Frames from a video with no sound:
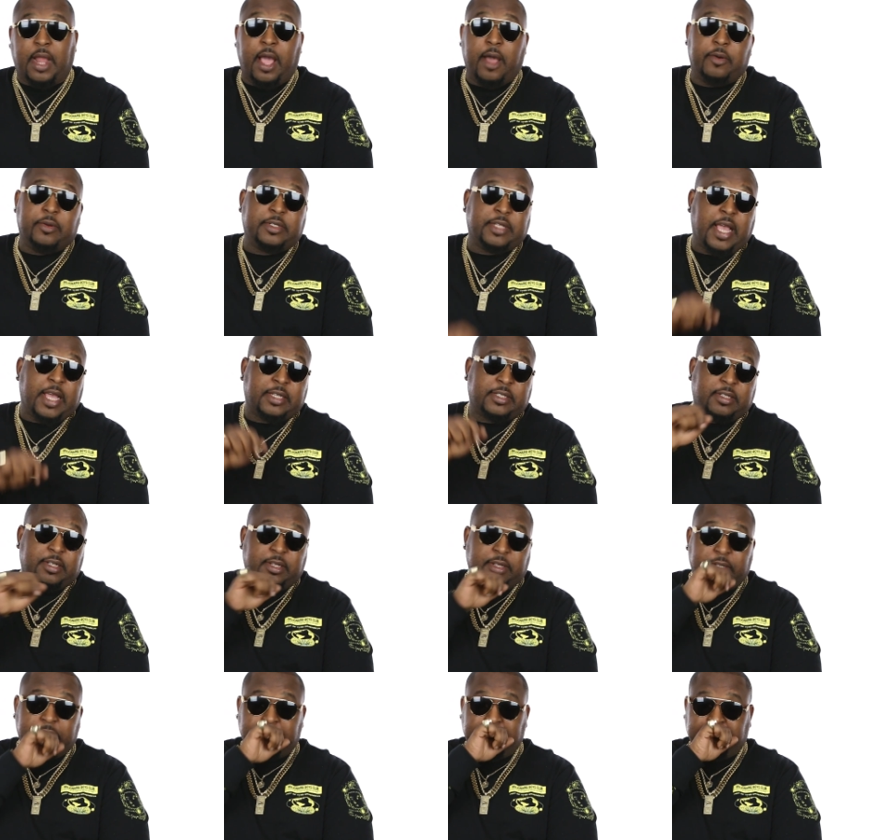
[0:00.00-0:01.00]
I was
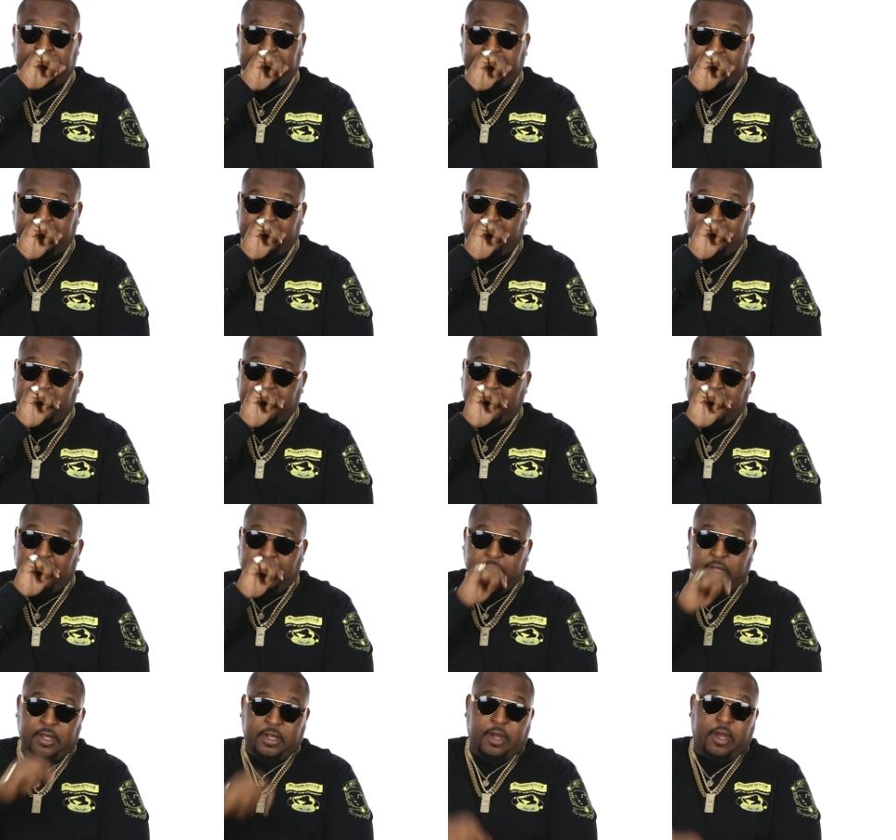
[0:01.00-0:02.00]
actually
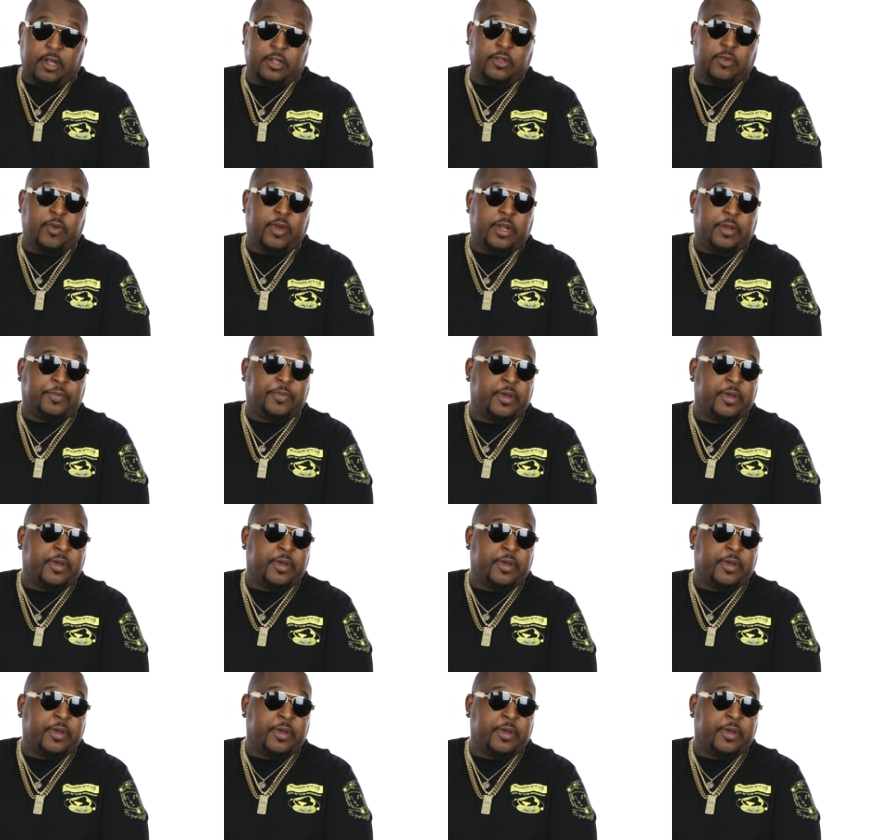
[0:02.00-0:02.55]
on the way to